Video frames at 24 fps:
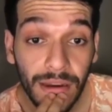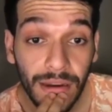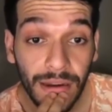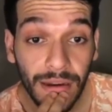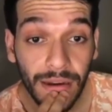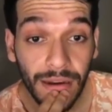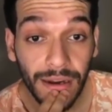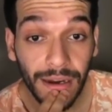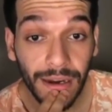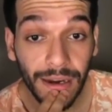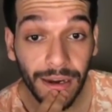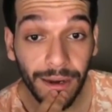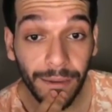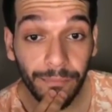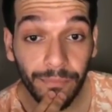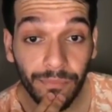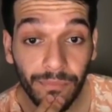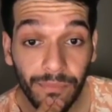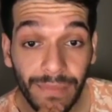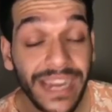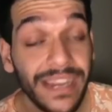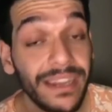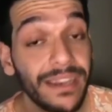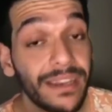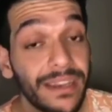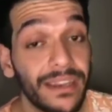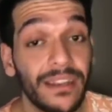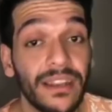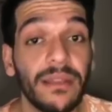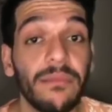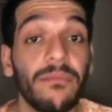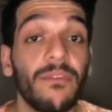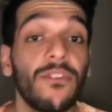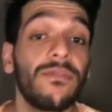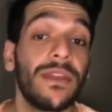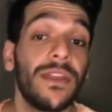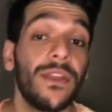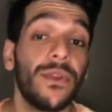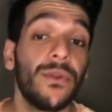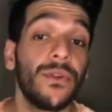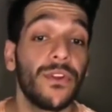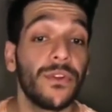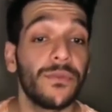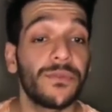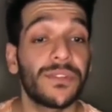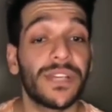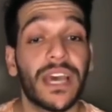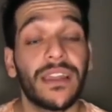The name of my
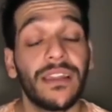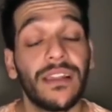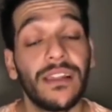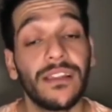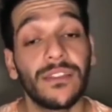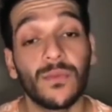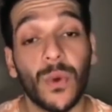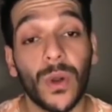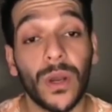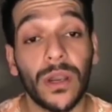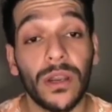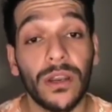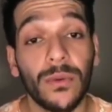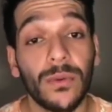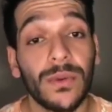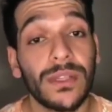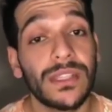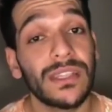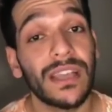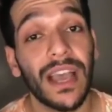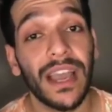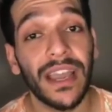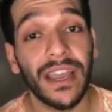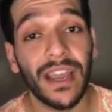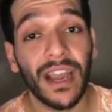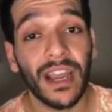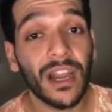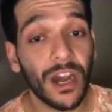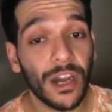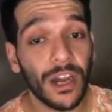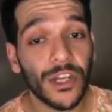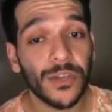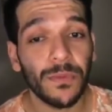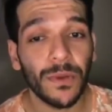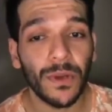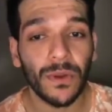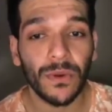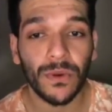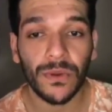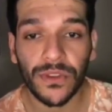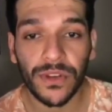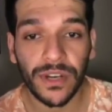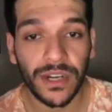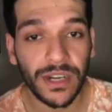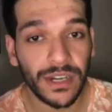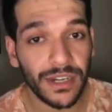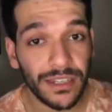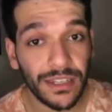YouTube channel is Wander with Sky, Akash
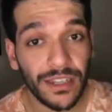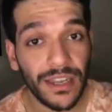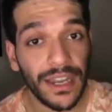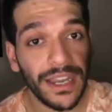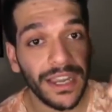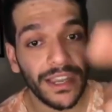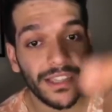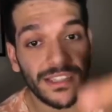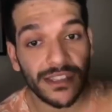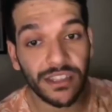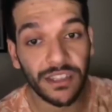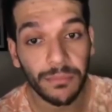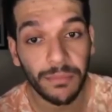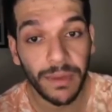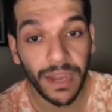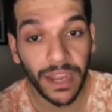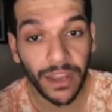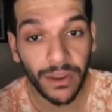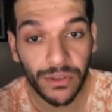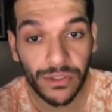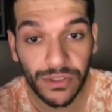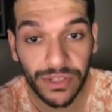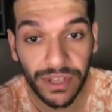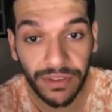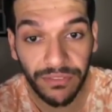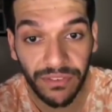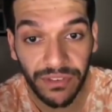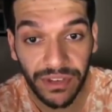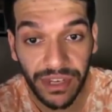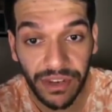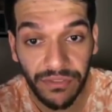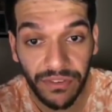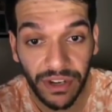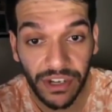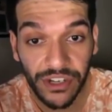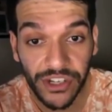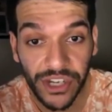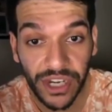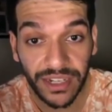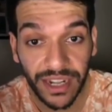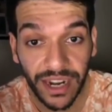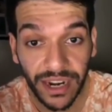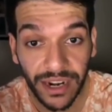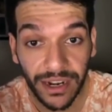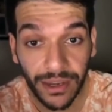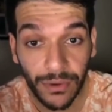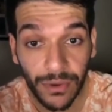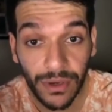Malhotra. The link is in the bio, so definitely check
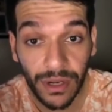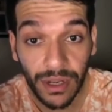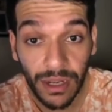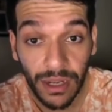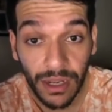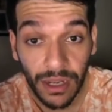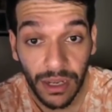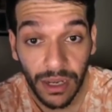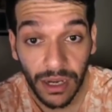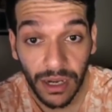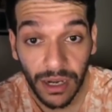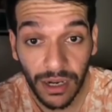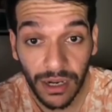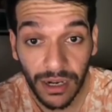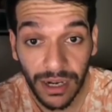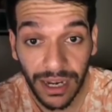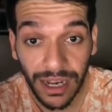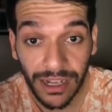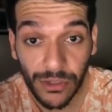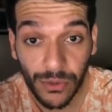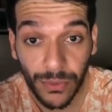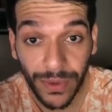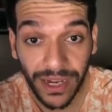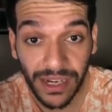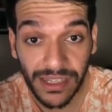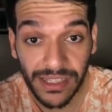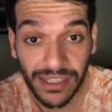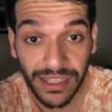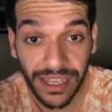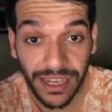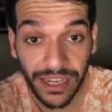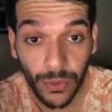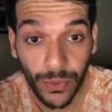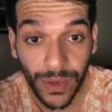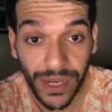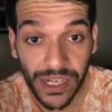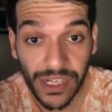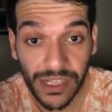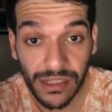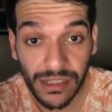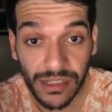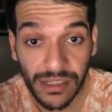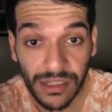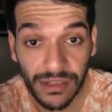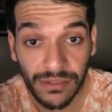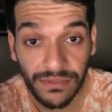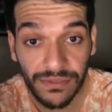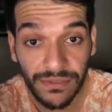that out. I'll quickly see any
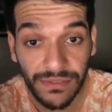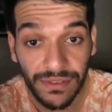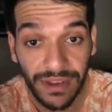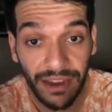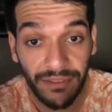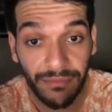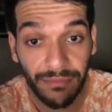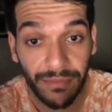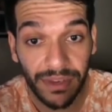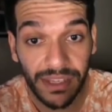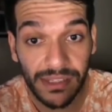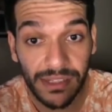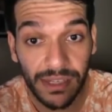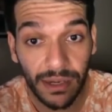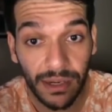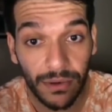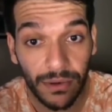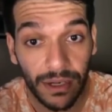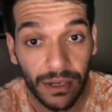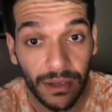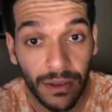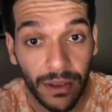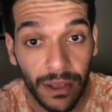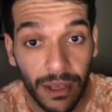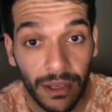questions if I've missed out.